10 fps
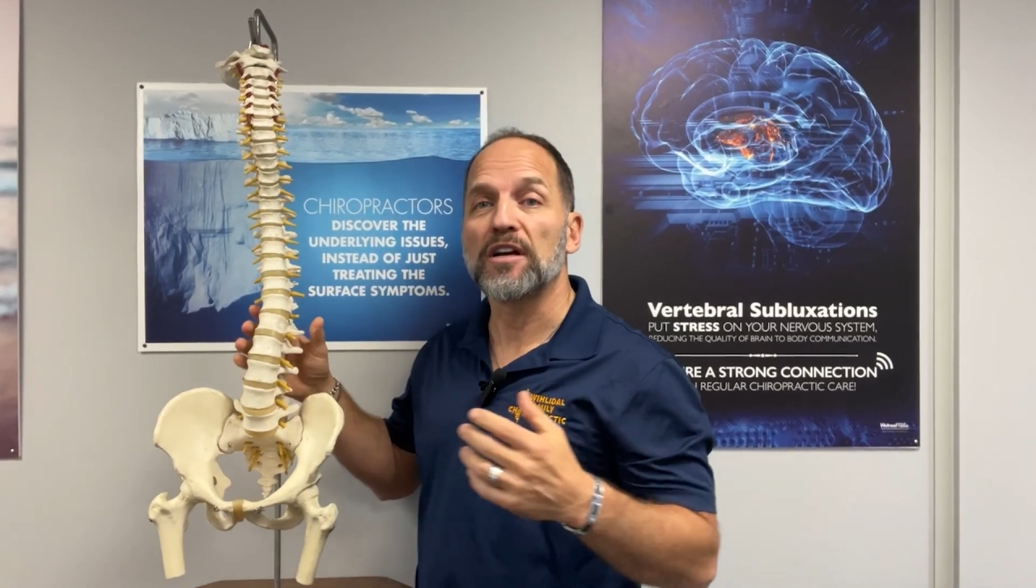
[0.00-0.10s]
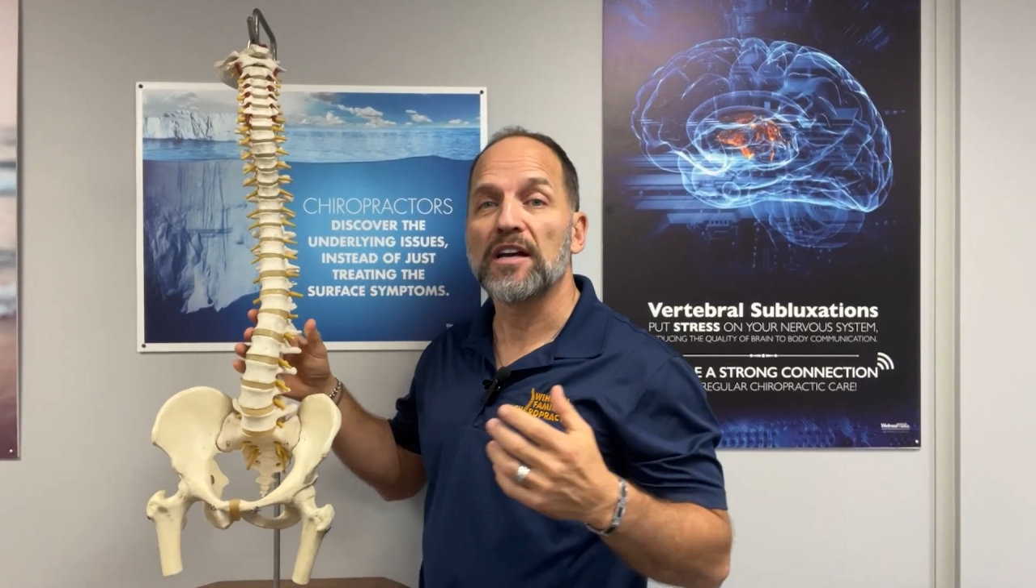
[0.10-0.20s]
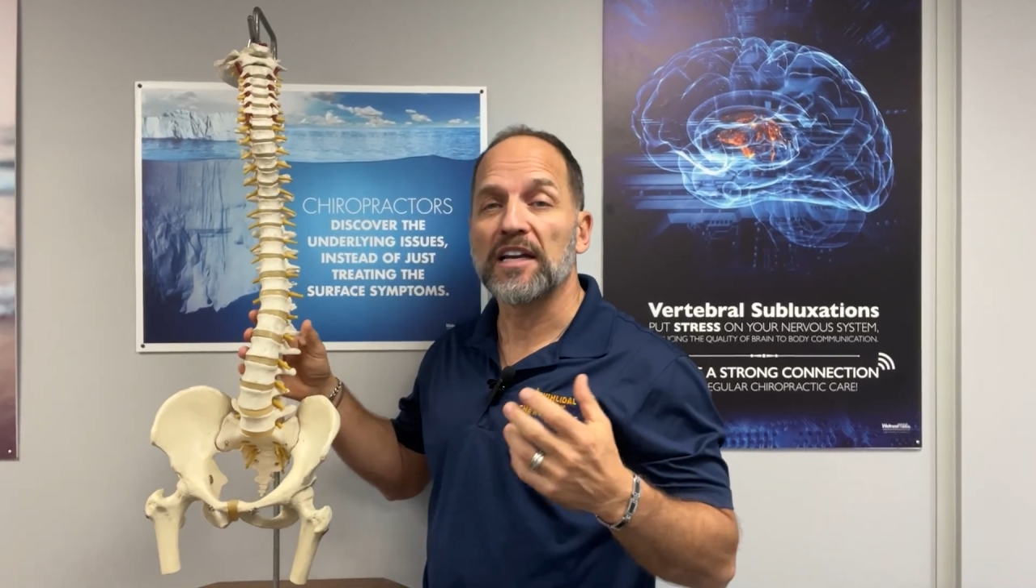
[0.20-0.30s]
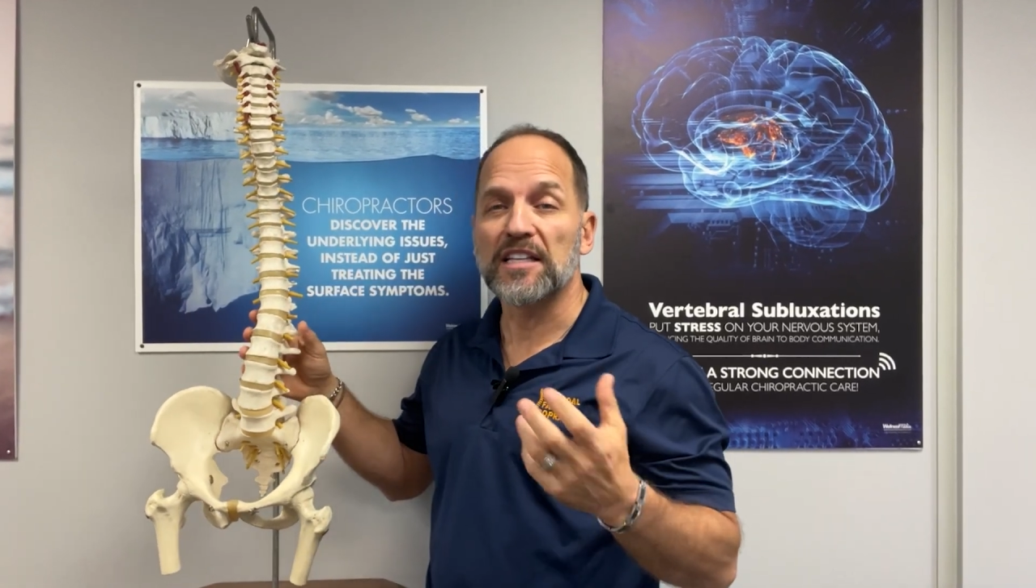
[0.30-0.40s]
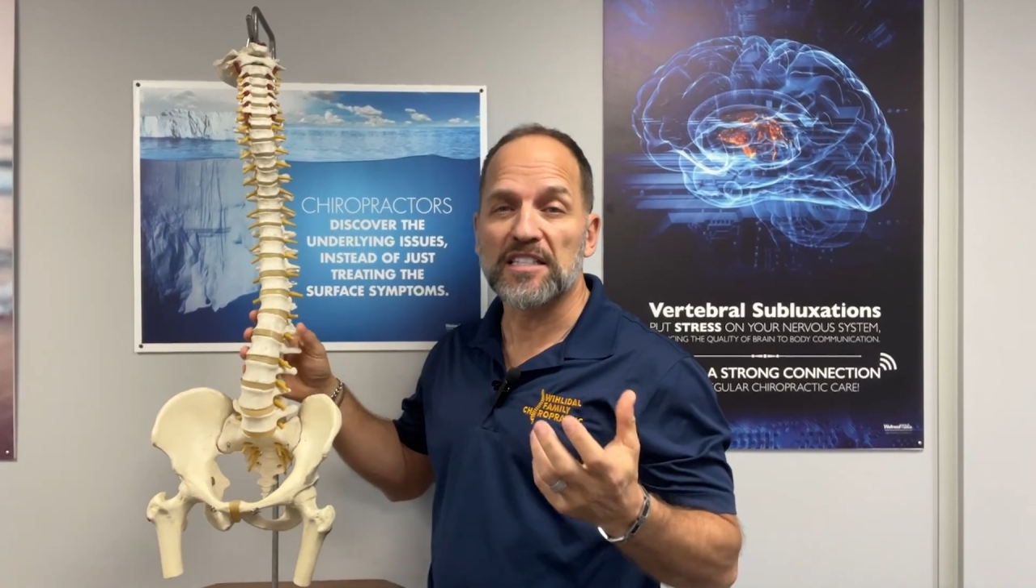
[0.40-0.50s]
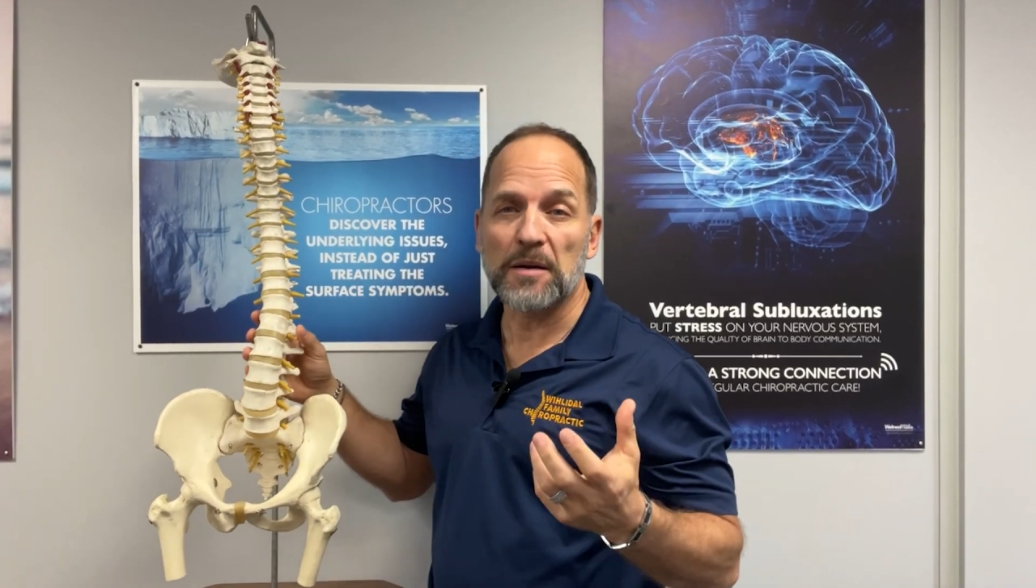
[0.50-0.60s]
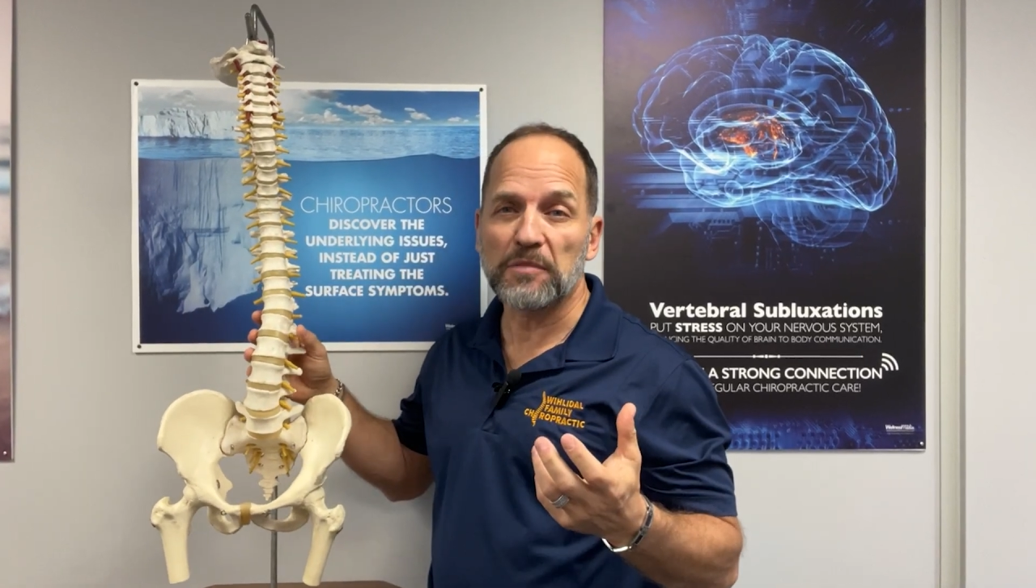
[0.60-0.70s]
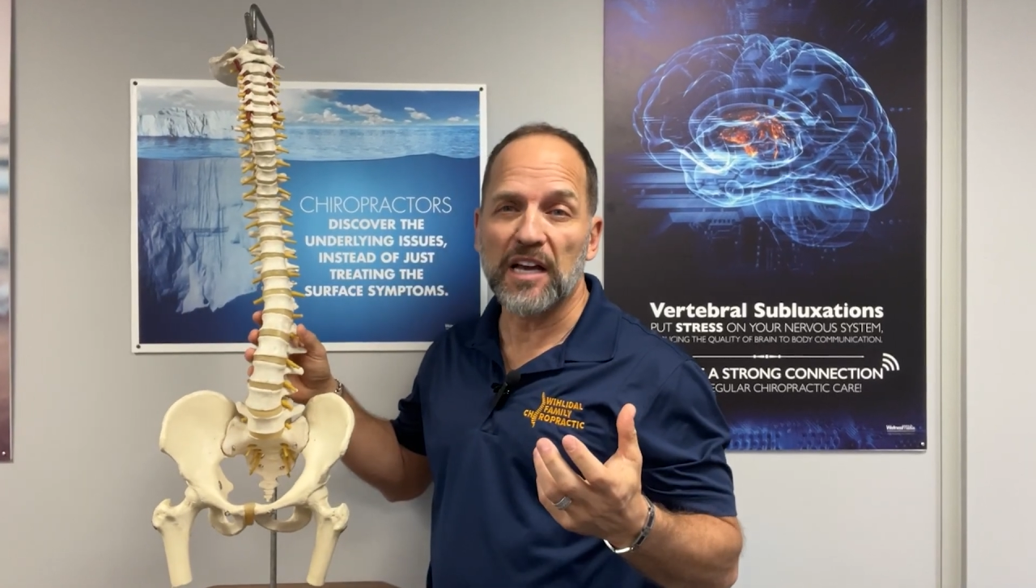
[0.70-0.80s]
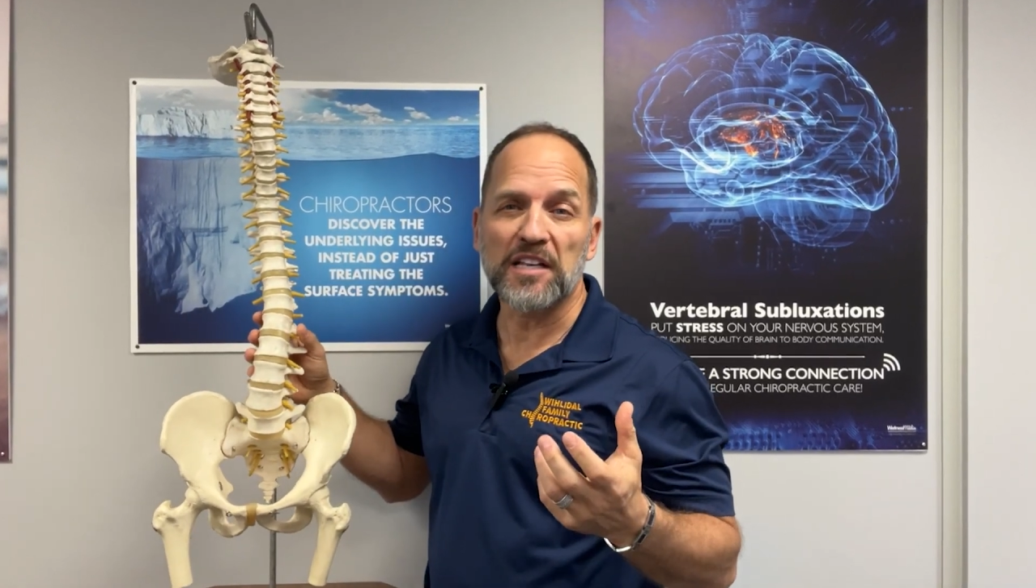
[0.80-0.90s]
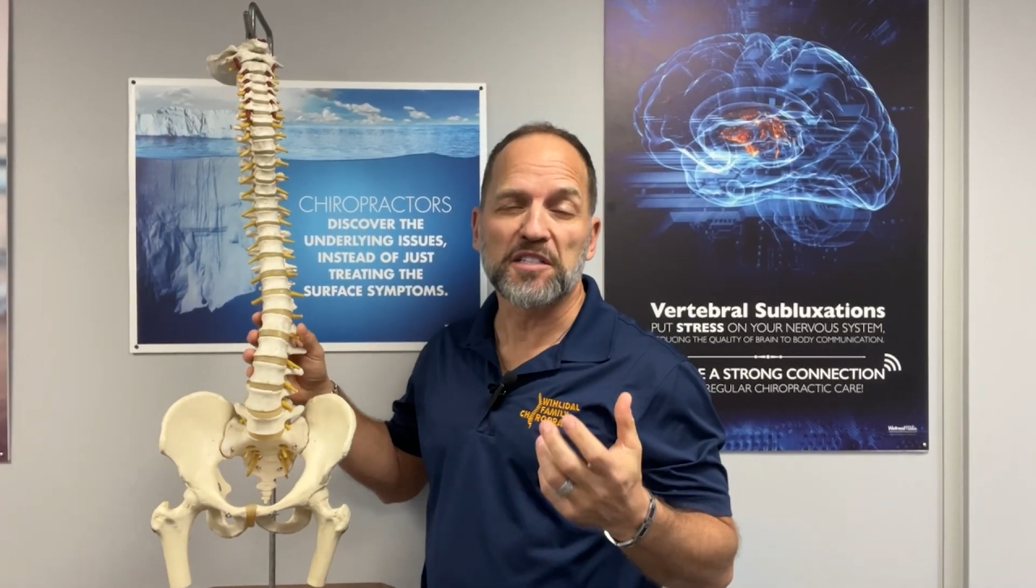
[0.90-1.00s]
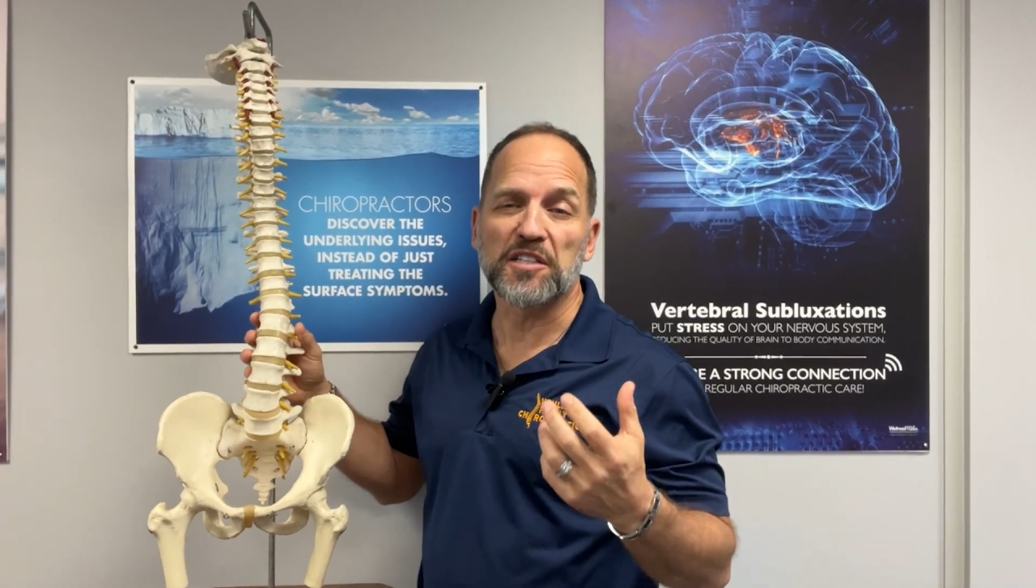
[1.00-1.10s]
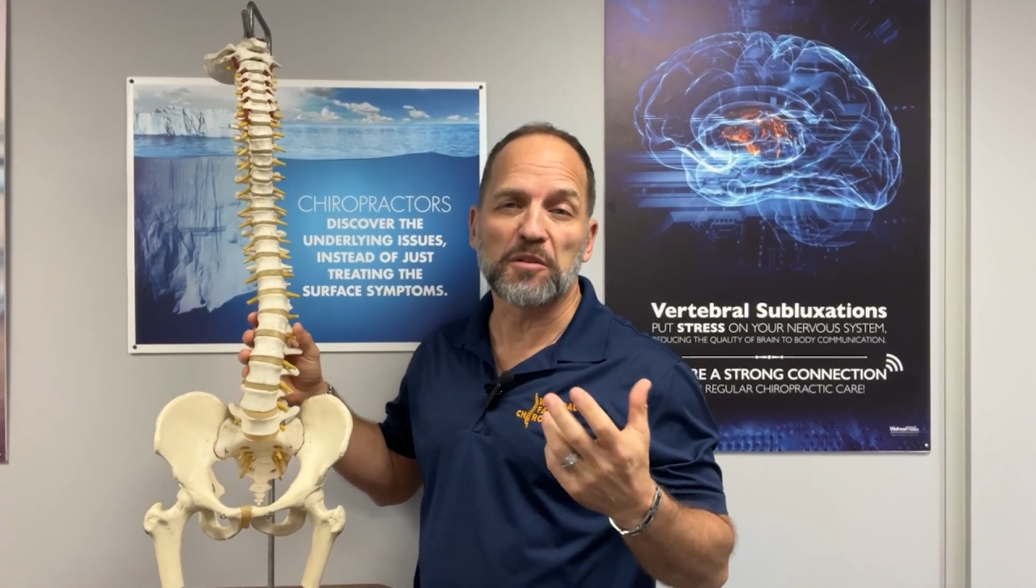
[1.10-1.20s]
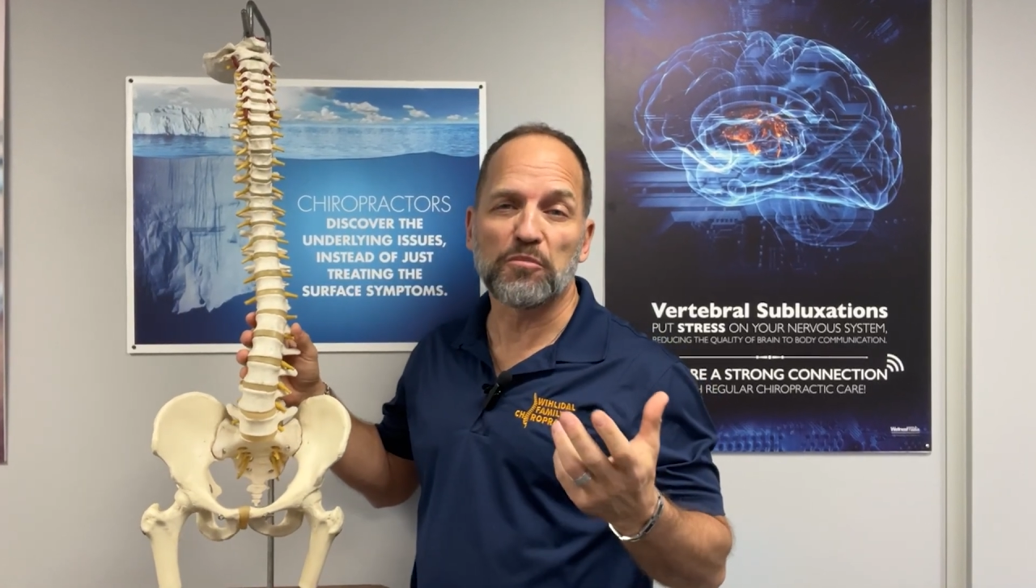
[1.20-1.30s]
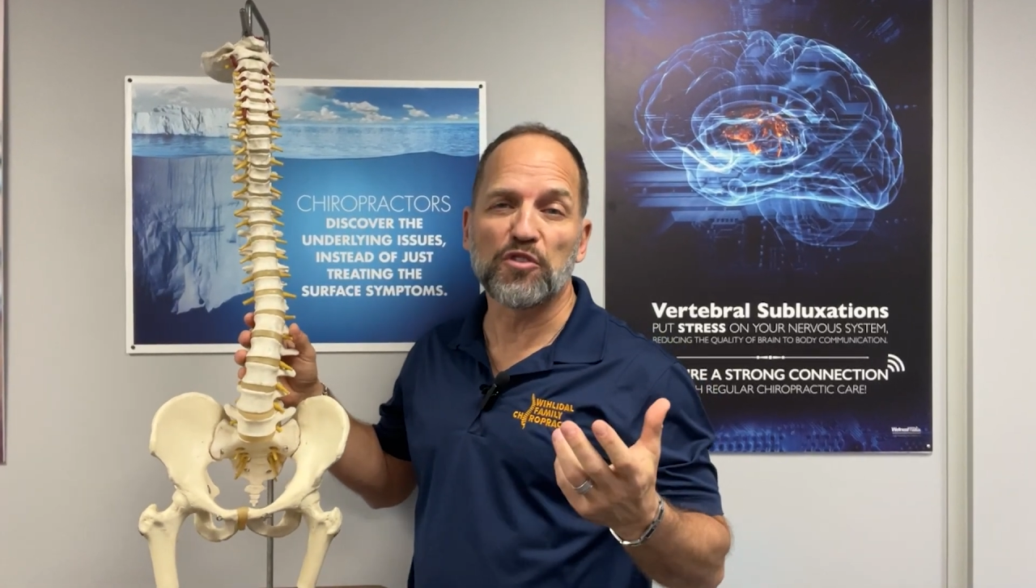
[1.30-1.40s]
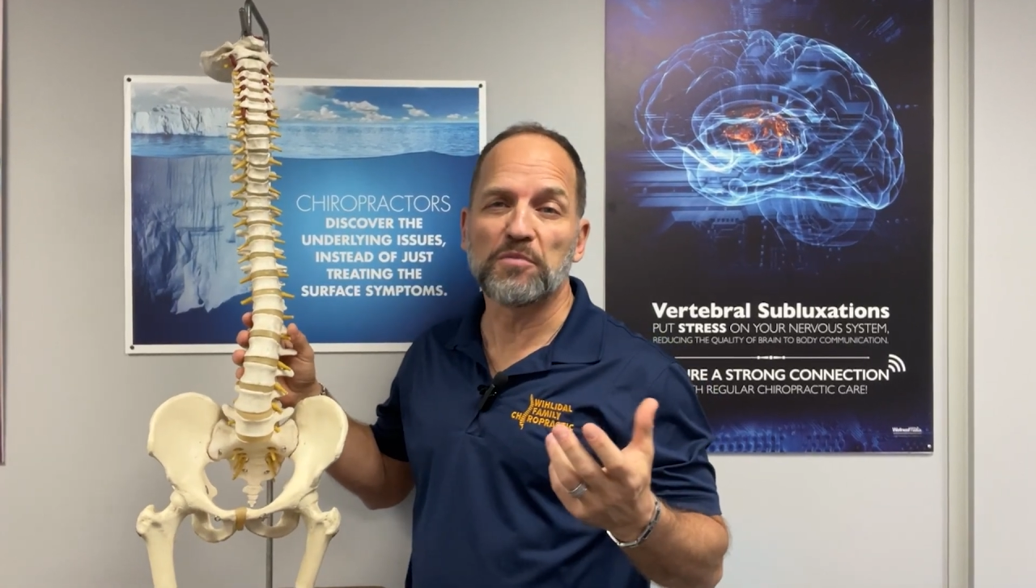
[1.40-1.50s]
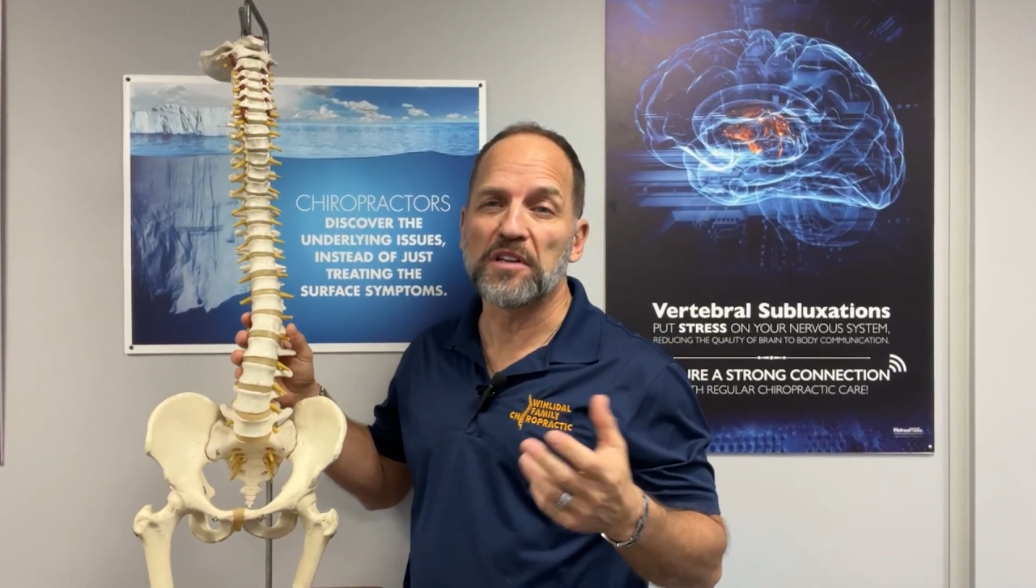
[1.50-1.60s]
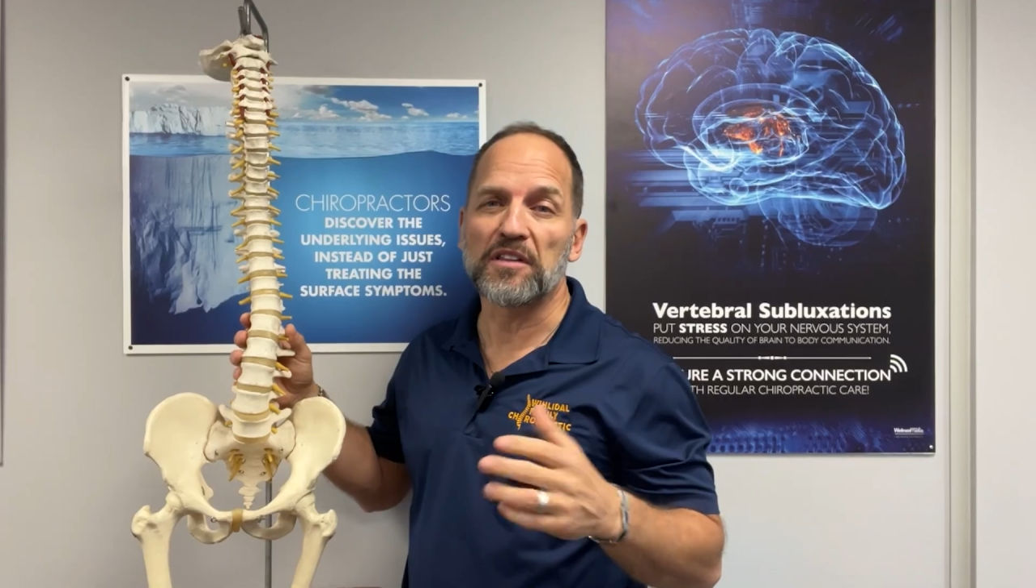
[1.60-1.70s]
and in some cases an improvement